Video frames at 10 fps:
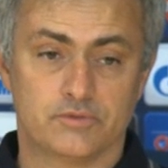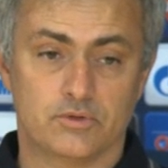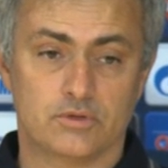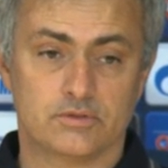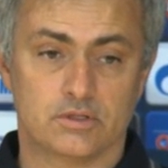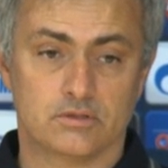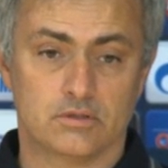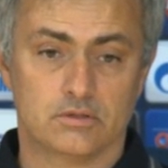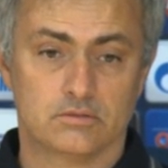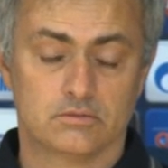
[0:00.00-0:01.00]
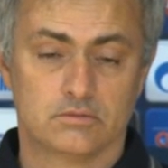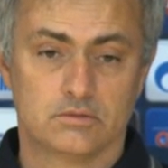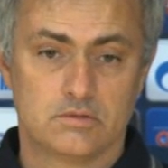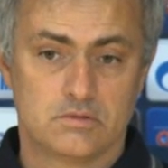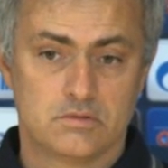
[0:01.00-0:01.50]
of course, and
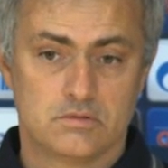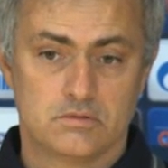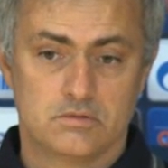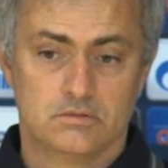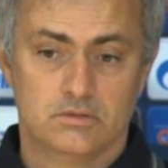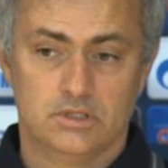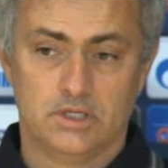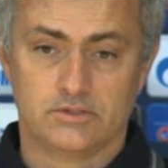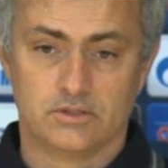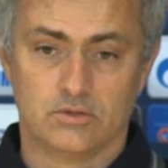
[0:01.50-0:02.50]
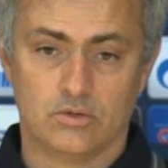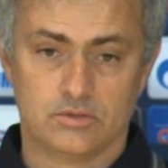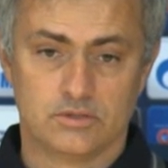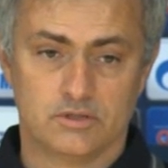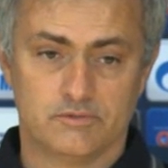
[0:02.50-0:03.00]
I think
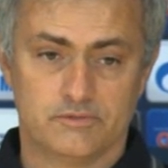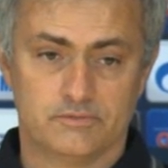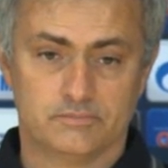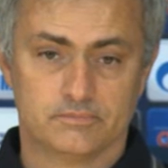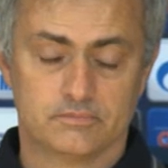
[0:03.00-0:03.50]
goals give